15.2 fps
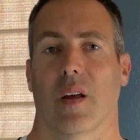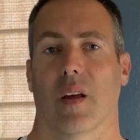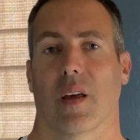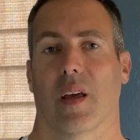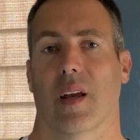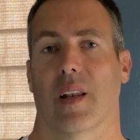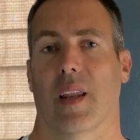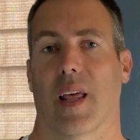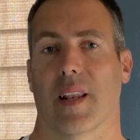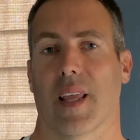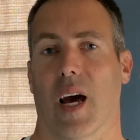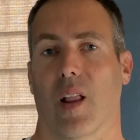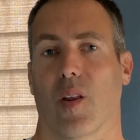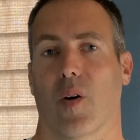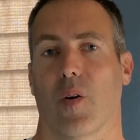can
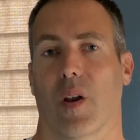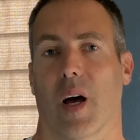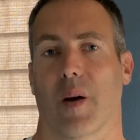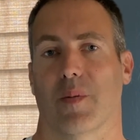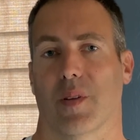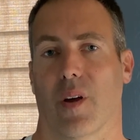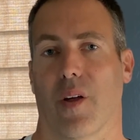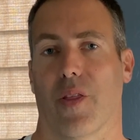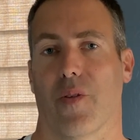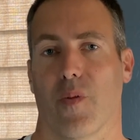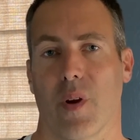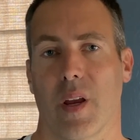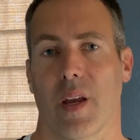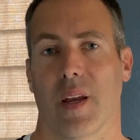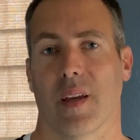download up to
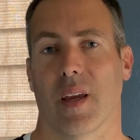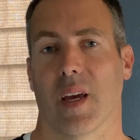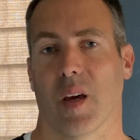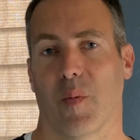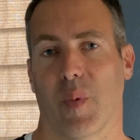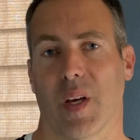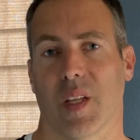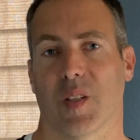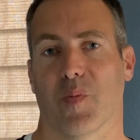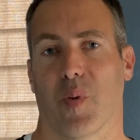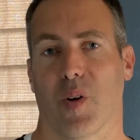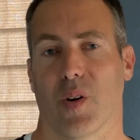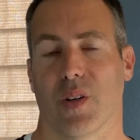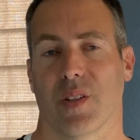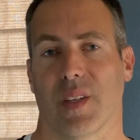3 gigabits
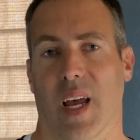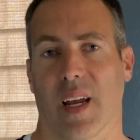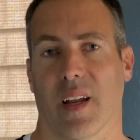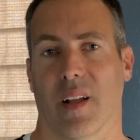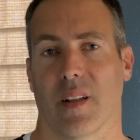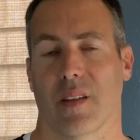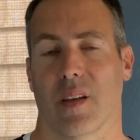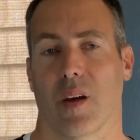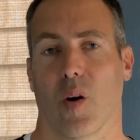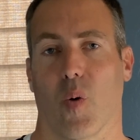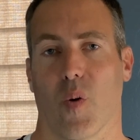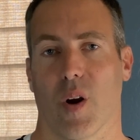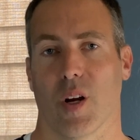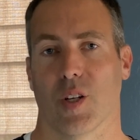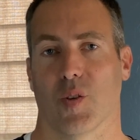per second,
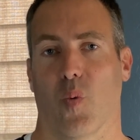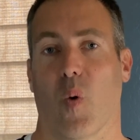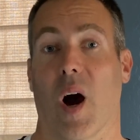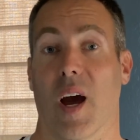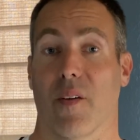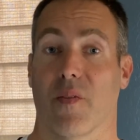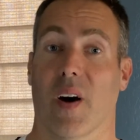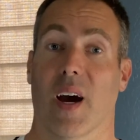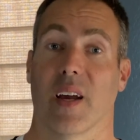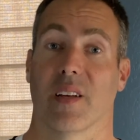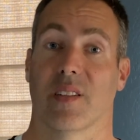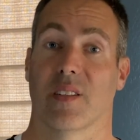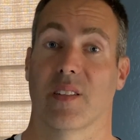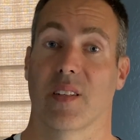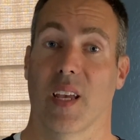whereas Wi-Fi
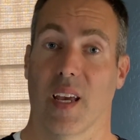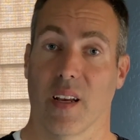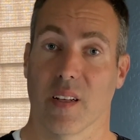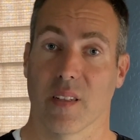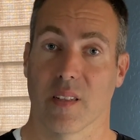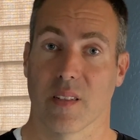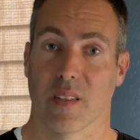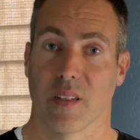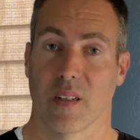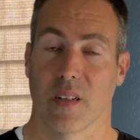6